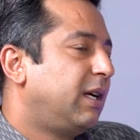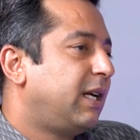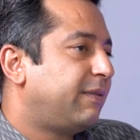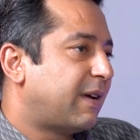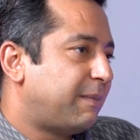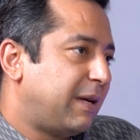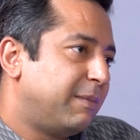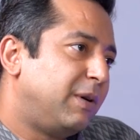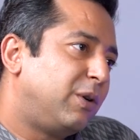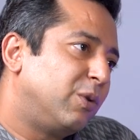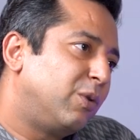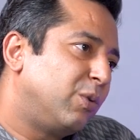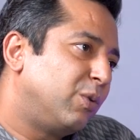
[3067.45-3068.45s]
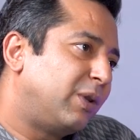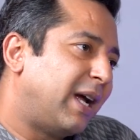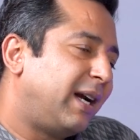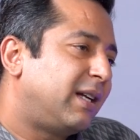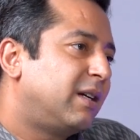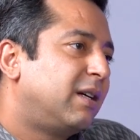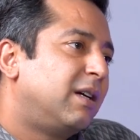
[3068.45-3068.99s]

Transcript: If I'm able to do that,